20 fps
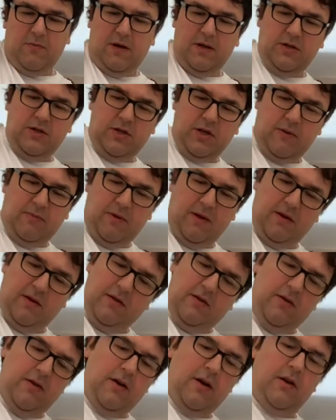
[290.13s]
I mean, you're
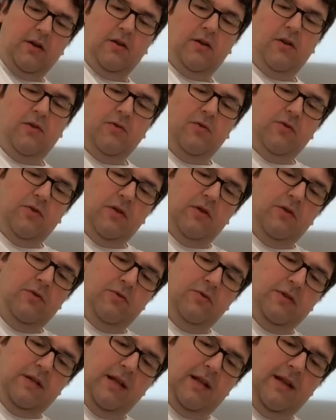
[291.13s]
gonna lose a
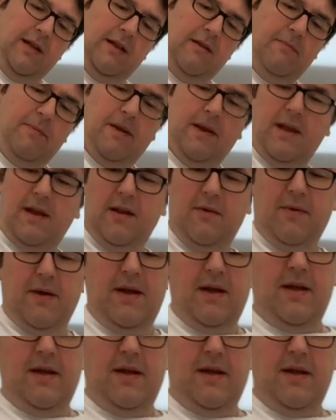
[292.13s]
little bit anyway,